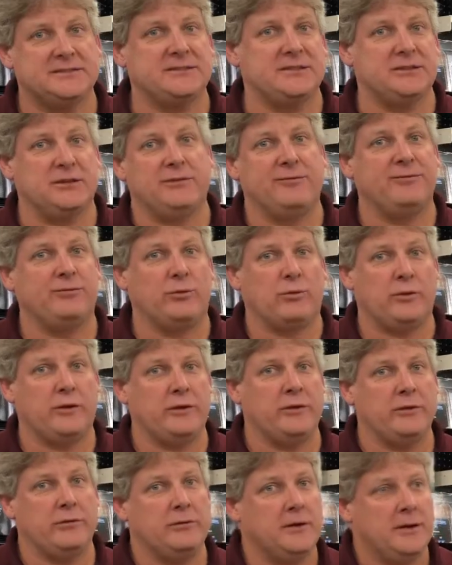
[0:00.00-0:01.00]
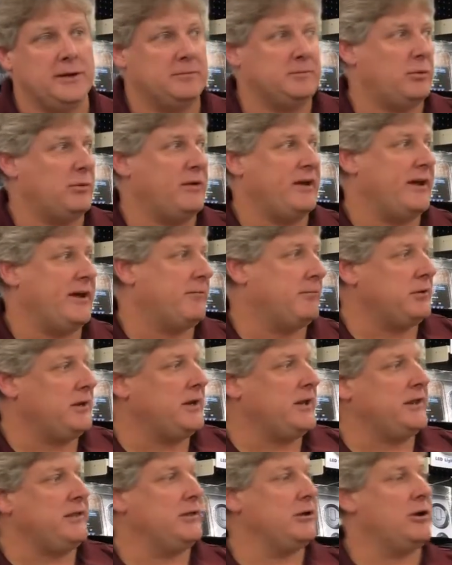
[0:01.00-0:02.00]
it sealed for you. But we have
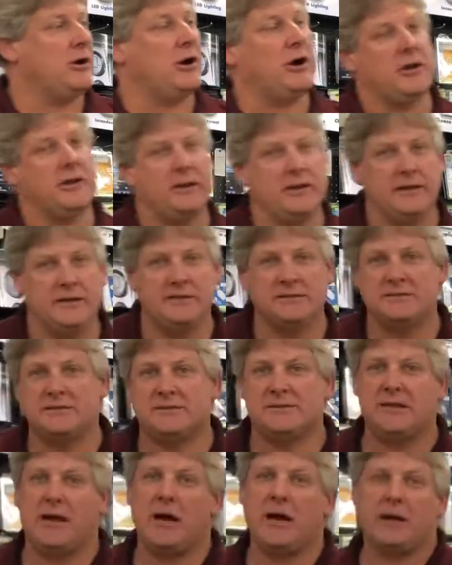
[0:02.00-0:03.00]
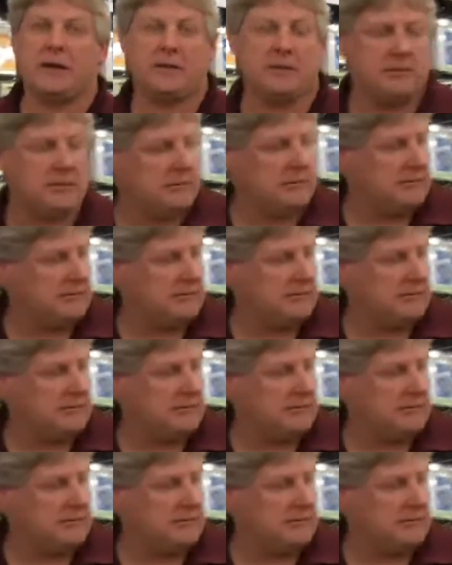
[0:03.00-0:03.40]
plenty of the caulking in stock.